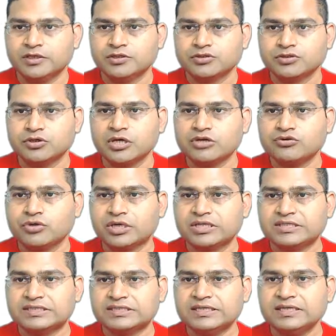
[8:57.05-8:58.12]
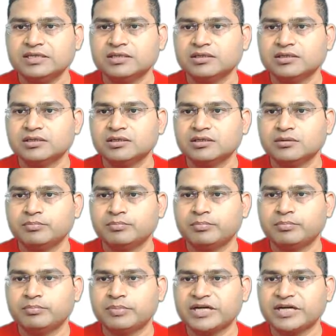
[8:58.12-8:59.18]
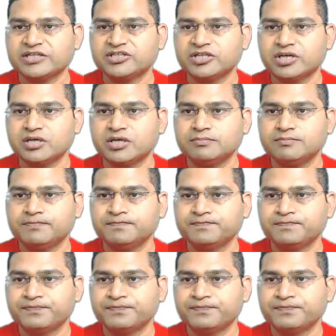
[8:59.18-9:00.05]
So now you can see the PyCharm